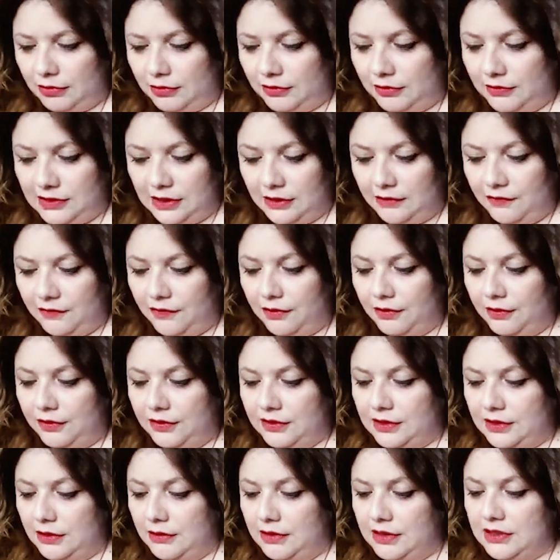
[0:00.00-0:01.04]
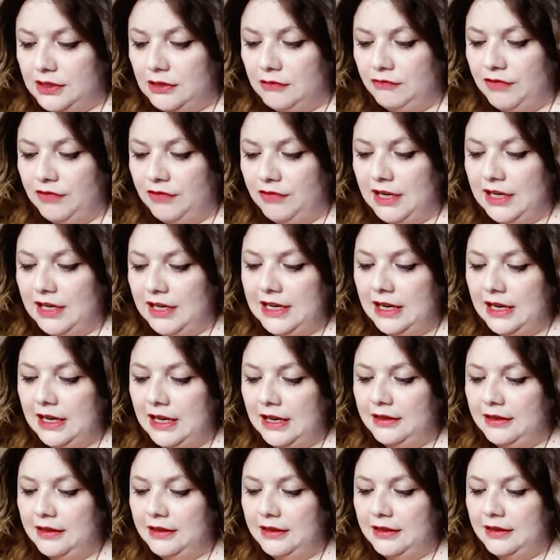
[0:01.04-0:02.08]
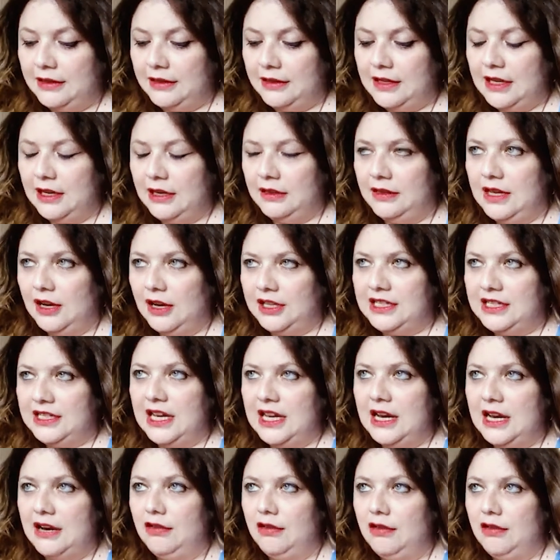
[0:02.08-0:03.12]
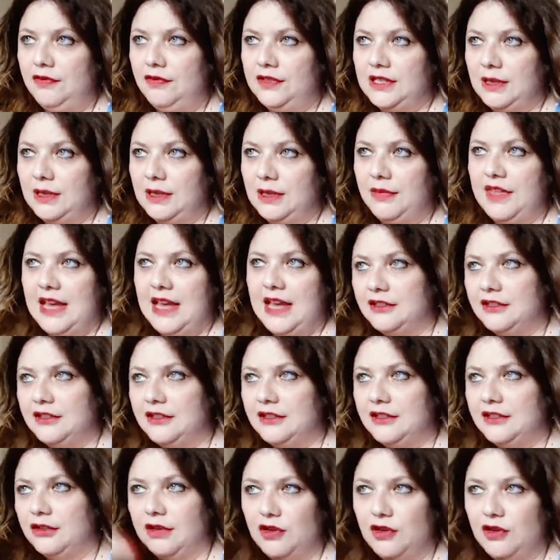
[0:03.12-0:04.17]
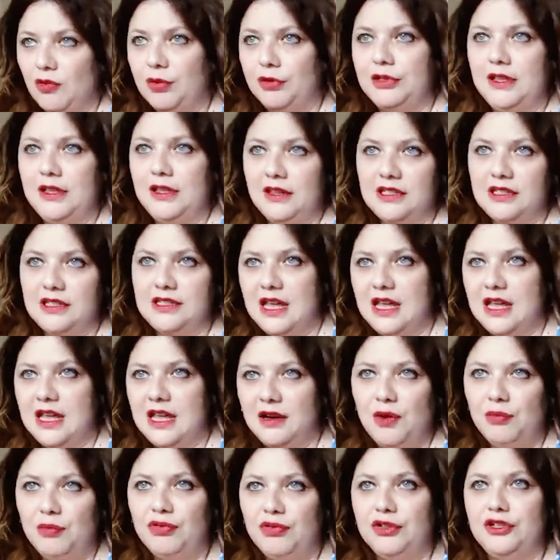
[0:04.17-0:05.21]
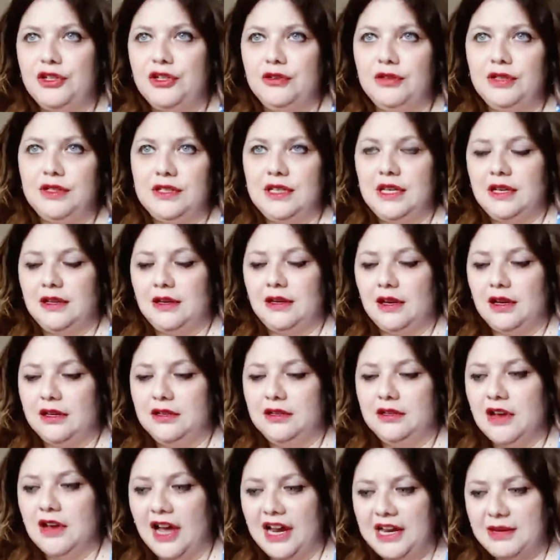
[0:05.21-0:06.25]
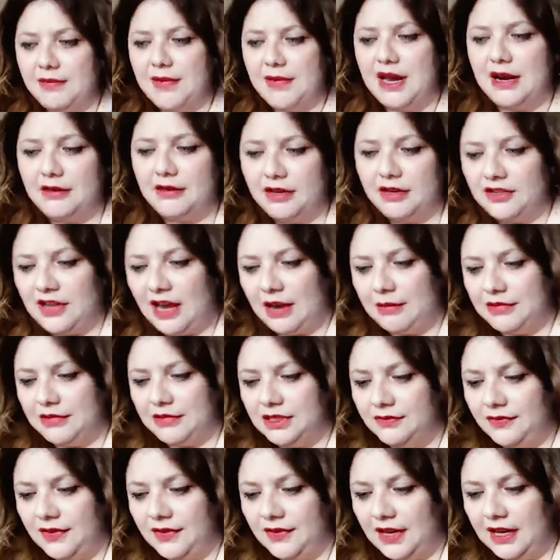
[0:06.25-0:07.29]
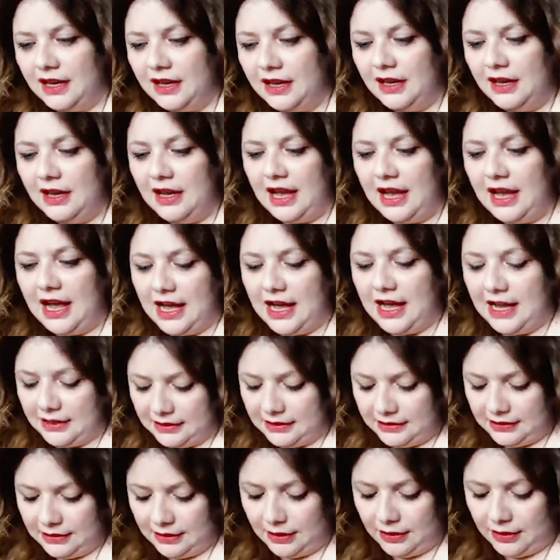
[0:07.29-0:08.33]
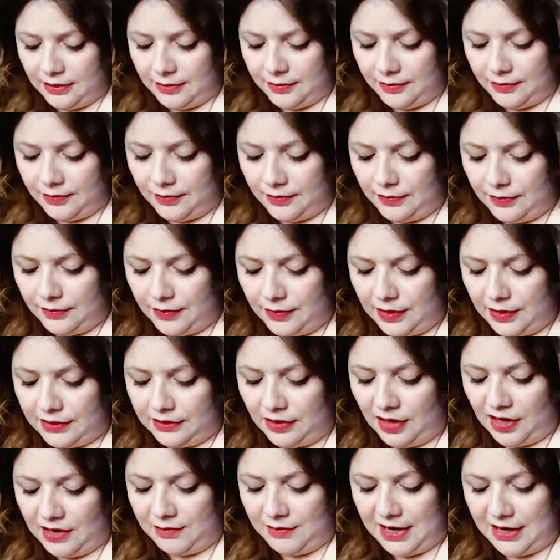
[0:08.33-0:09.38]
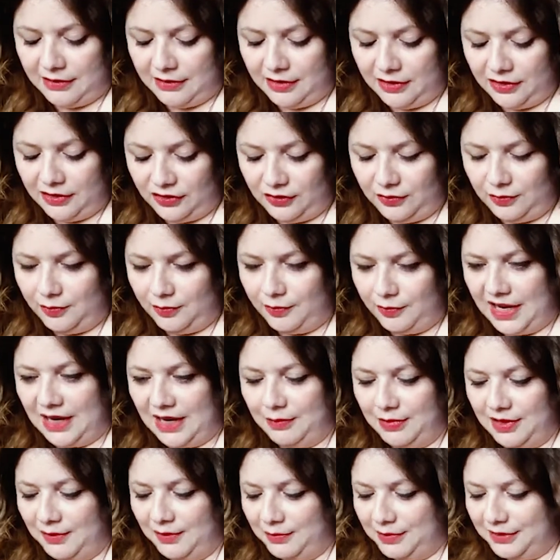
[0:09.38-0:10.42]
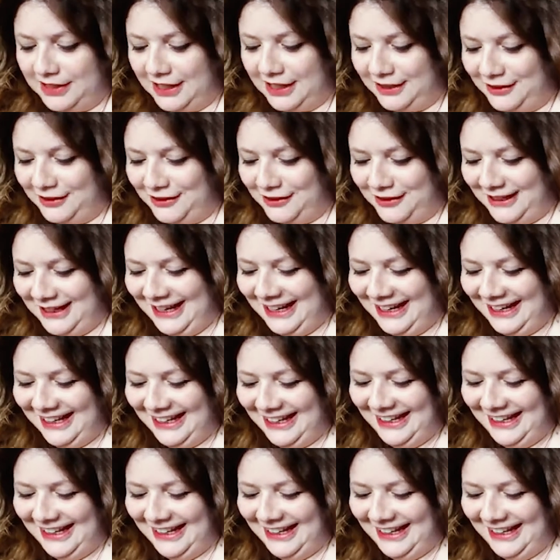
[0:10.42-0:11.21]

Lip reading: on and so forth. So it's really the idea of something entering your body that's then producing a nightmarish atmosphere and a nightmarish baby potentially.